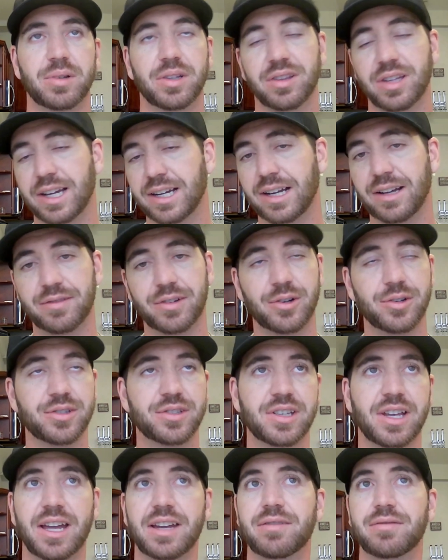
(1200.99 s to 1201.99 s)
But like I've always
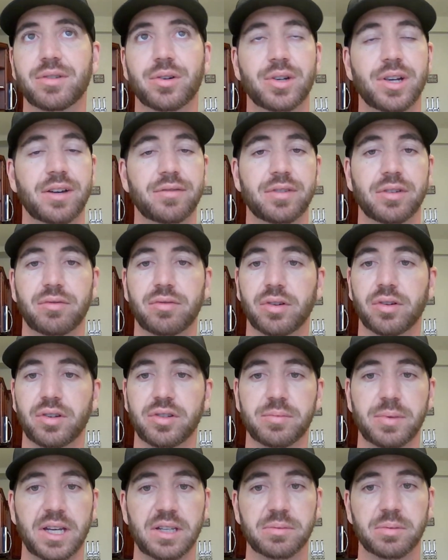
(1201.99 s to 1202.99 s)
said, Philadelphia
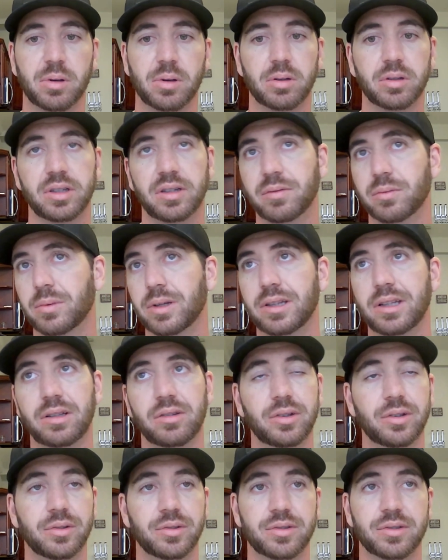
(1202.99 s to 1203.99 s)
Phillies baseball, even when they
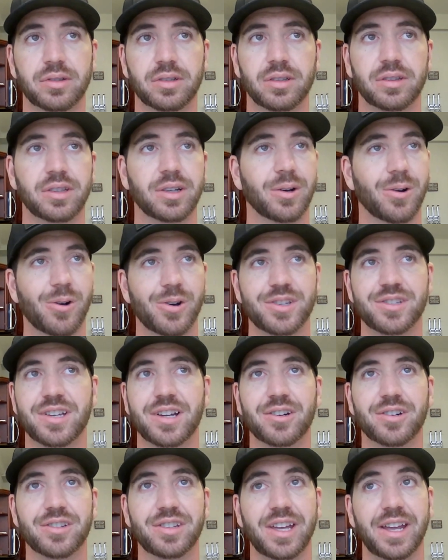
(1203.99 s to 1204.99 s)
lose, they're always
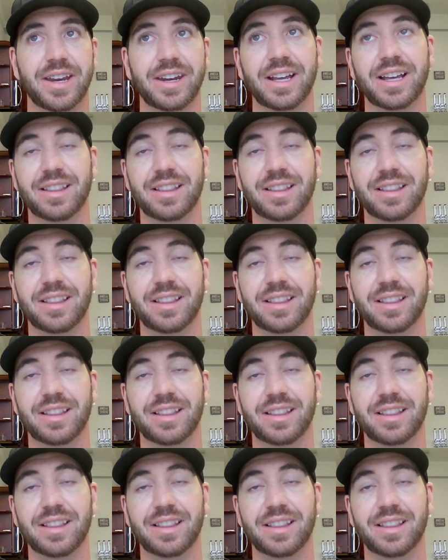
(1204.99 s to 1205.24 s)
entertaining.